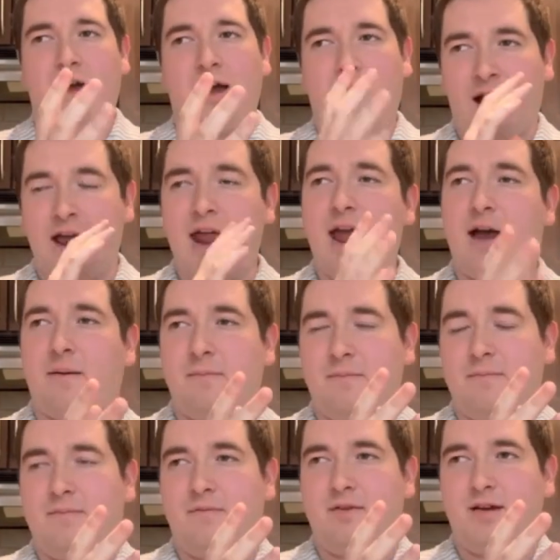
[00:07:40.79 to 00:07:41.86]
I am.
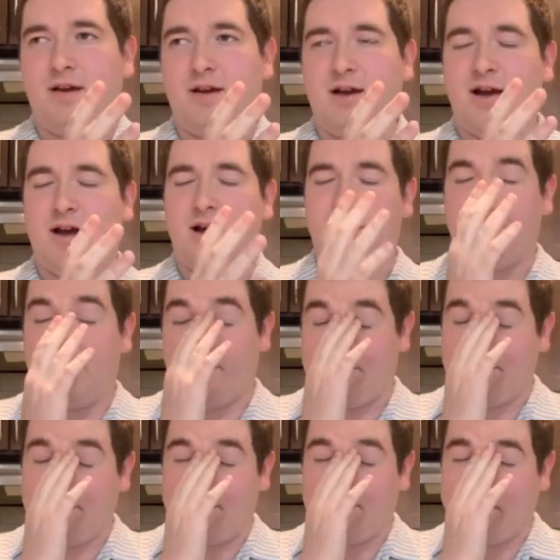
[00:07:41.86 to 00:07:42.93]
Um,
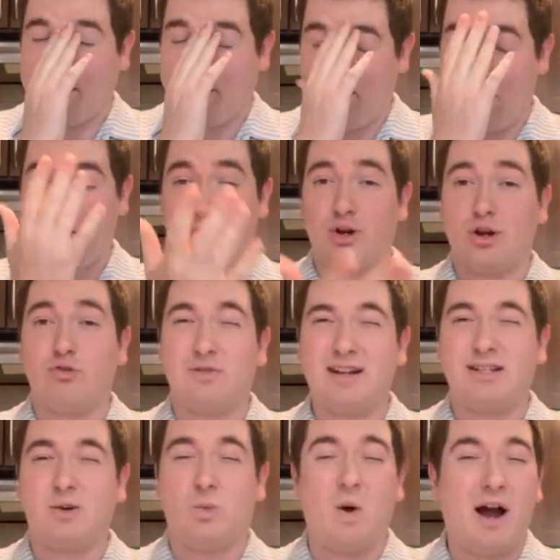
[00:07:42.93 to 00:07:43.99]
I don't have a good
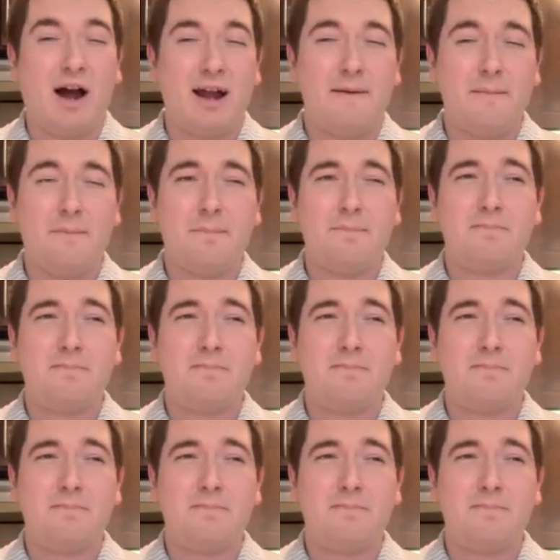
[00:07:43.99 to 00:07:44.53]
reason why,